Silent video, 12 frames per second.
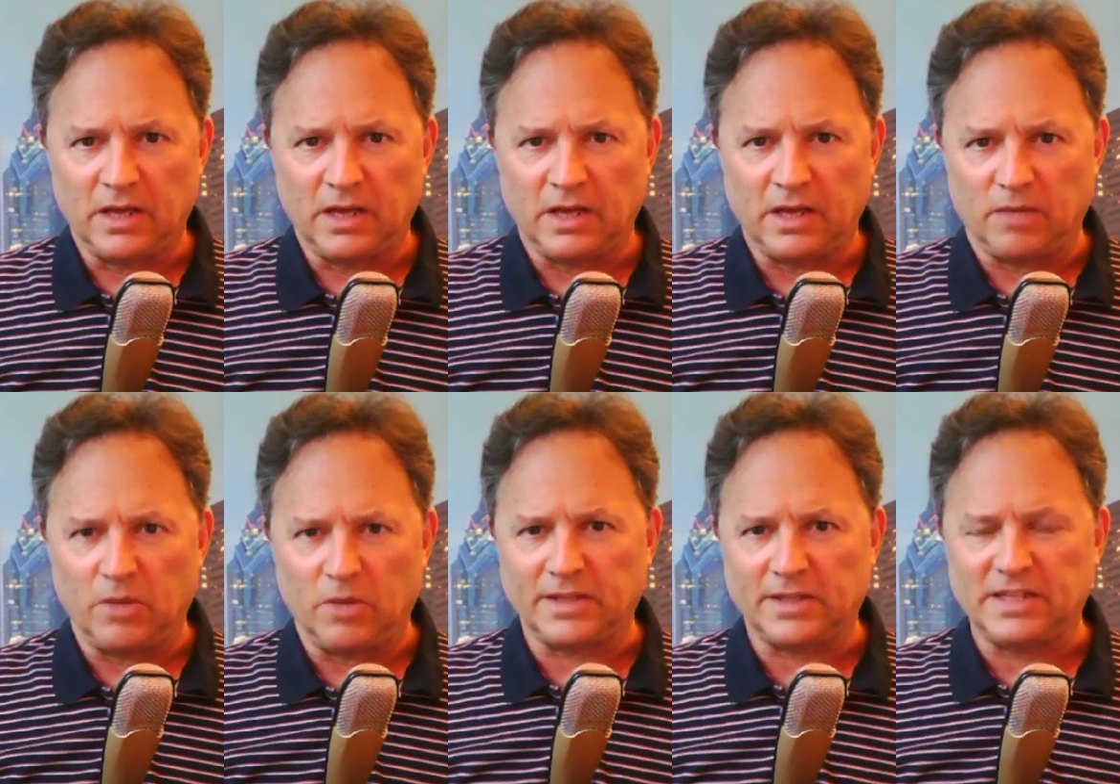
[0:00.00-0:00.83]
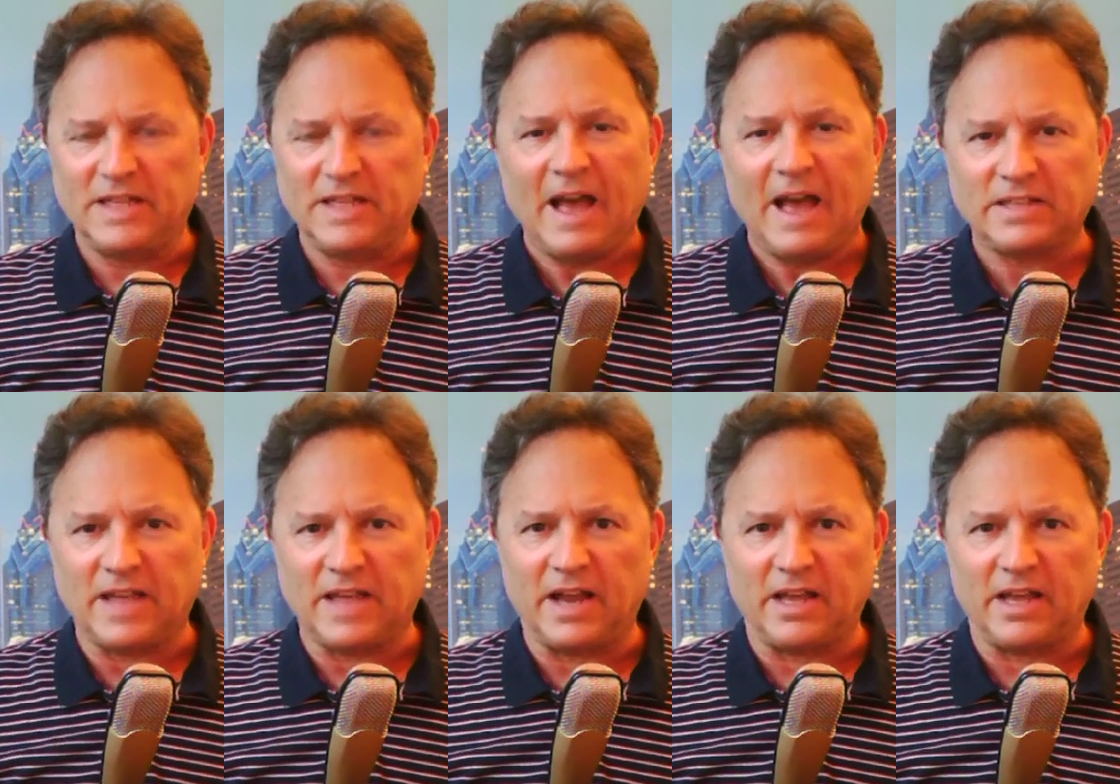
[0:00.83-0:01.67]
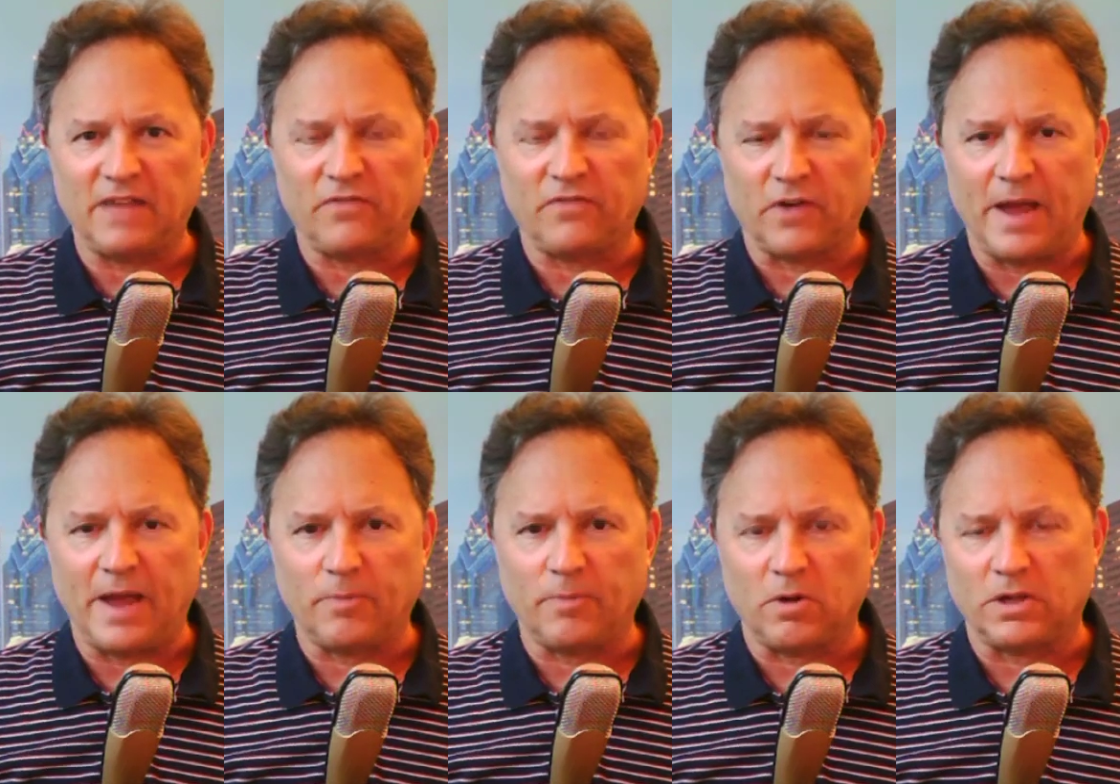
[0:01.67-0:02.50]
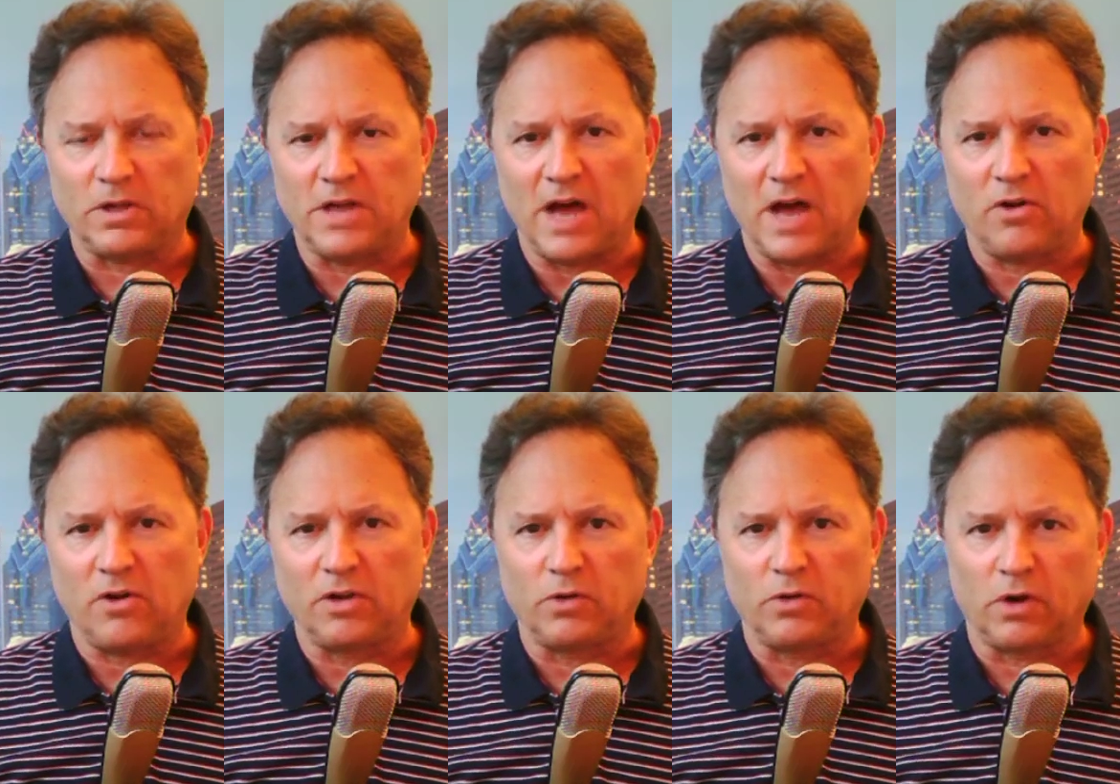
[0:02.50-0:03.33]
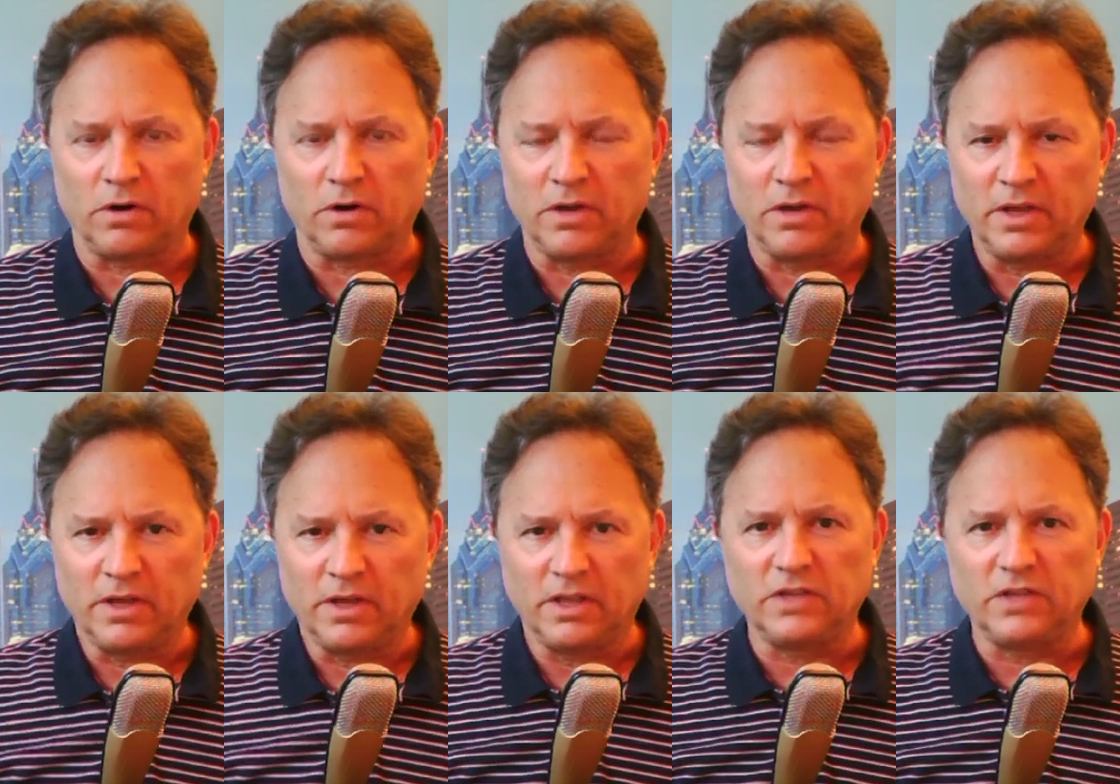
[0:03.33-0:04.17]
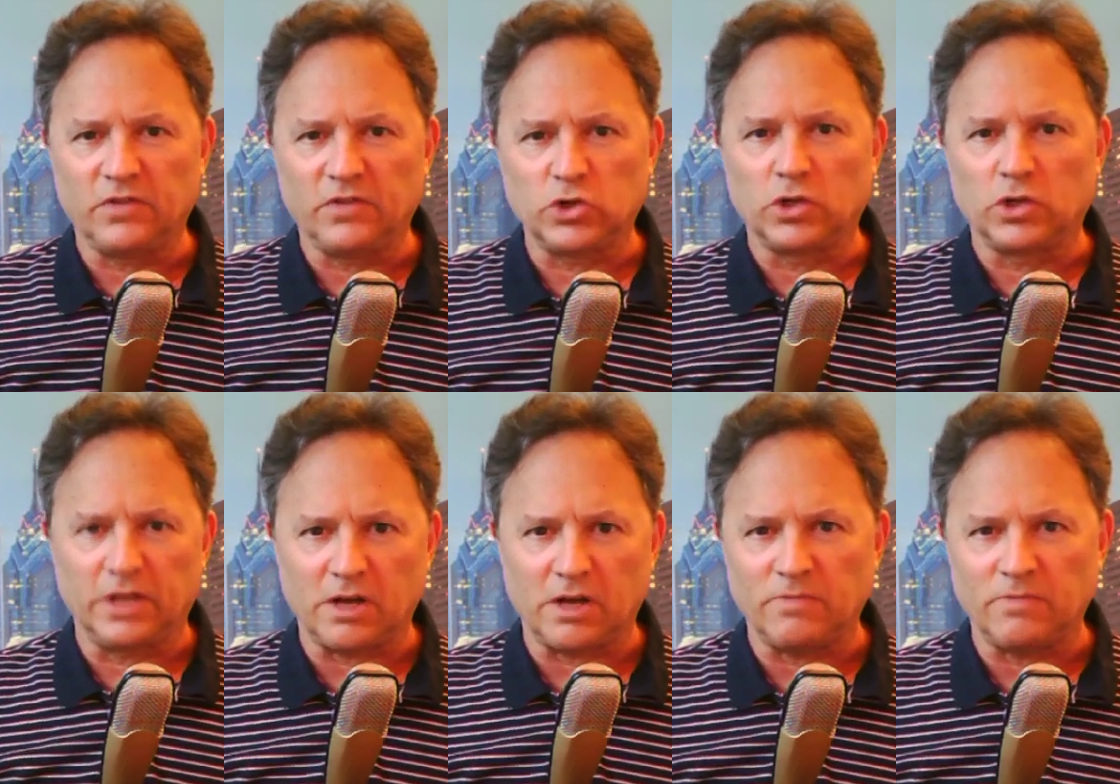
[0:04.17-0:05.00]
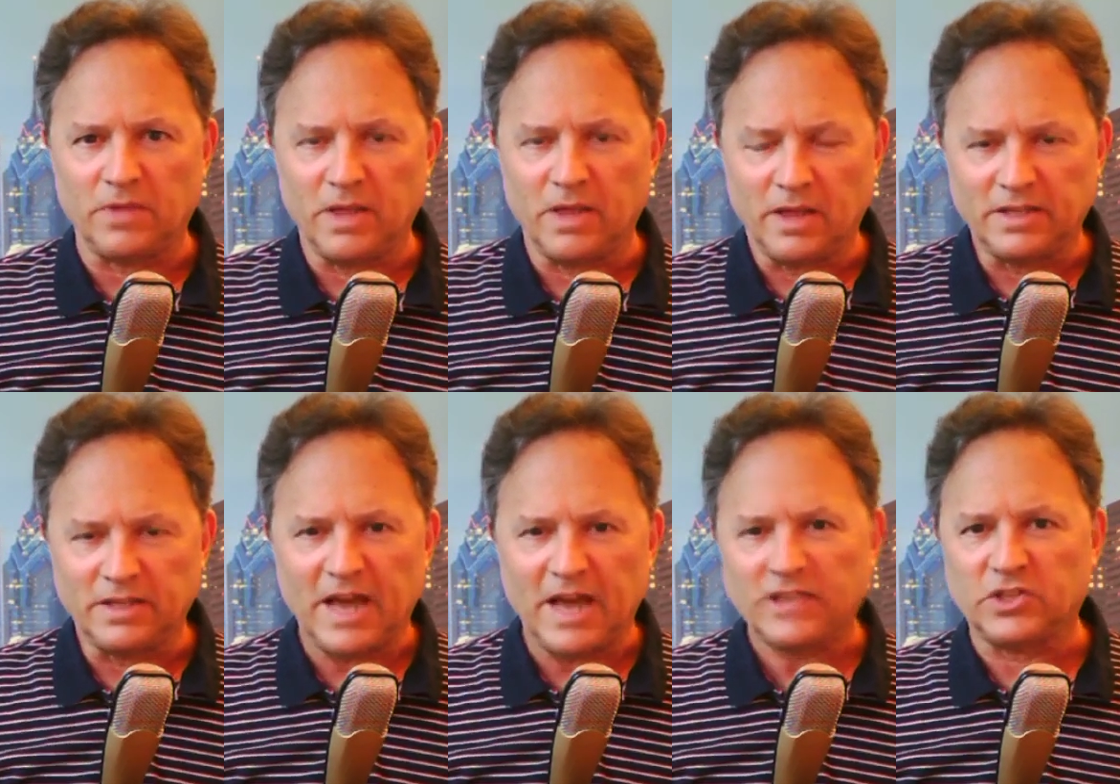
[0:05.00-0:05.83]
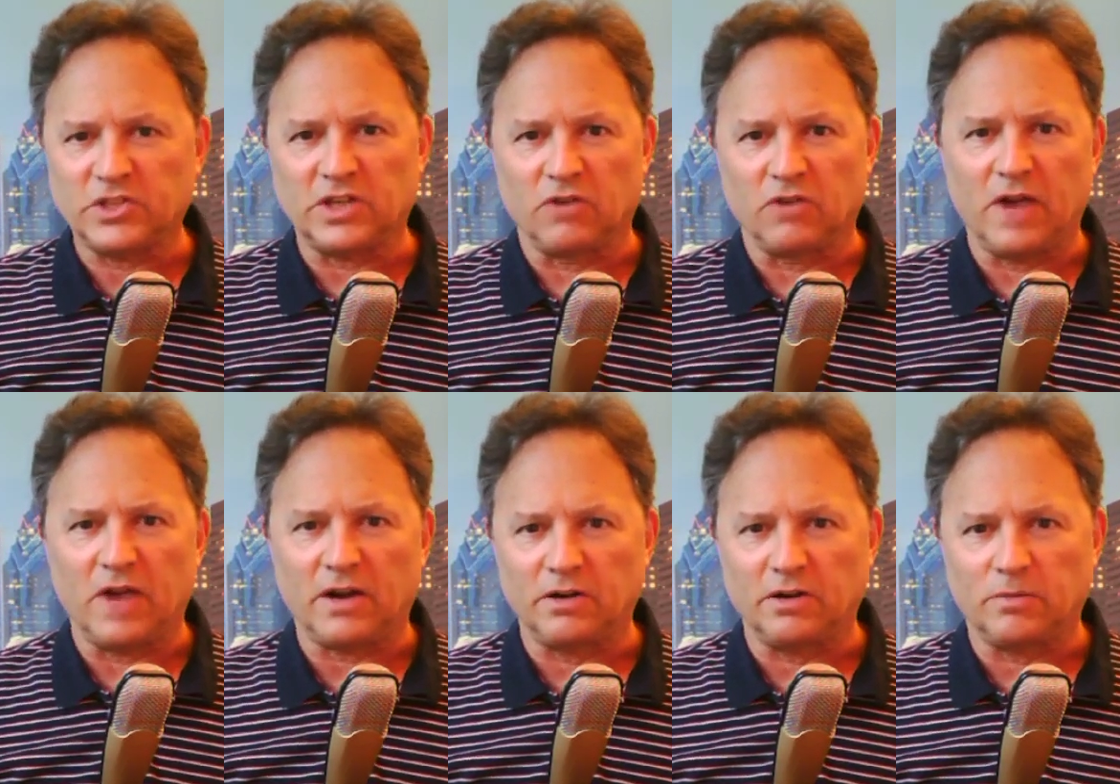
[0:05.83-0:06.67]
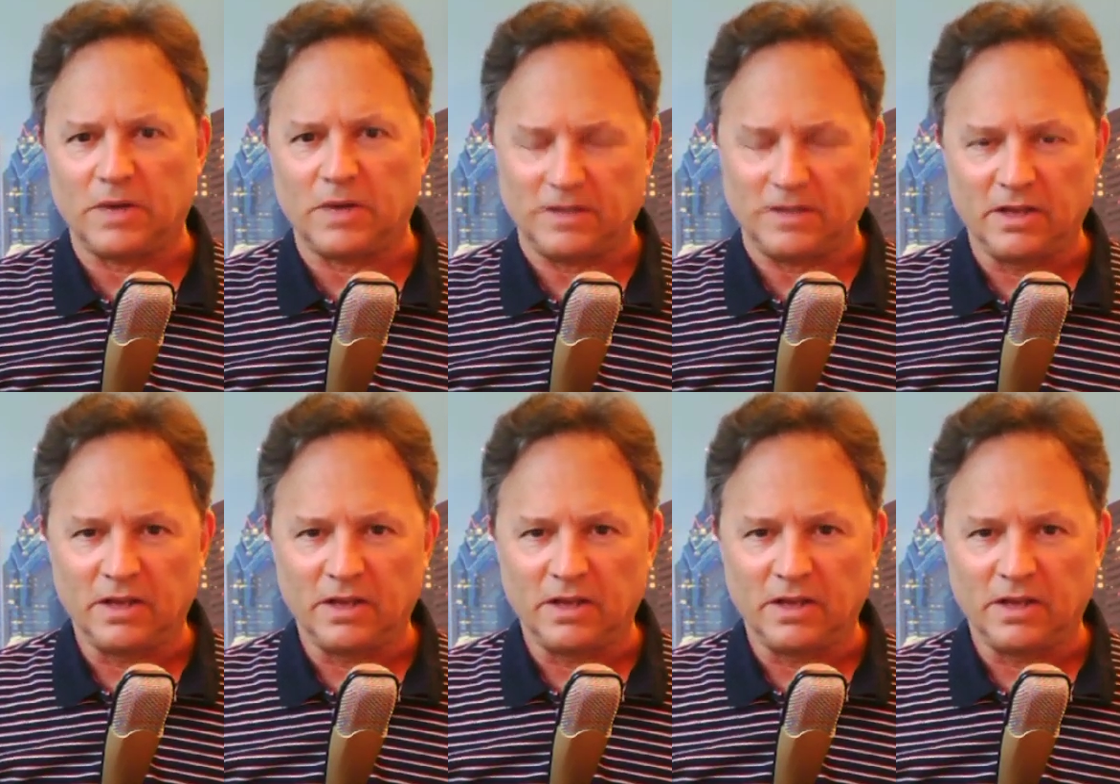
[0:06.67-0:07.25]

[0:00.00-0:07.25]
monthly tax data in for April, and not only were individual income taxes at a record, but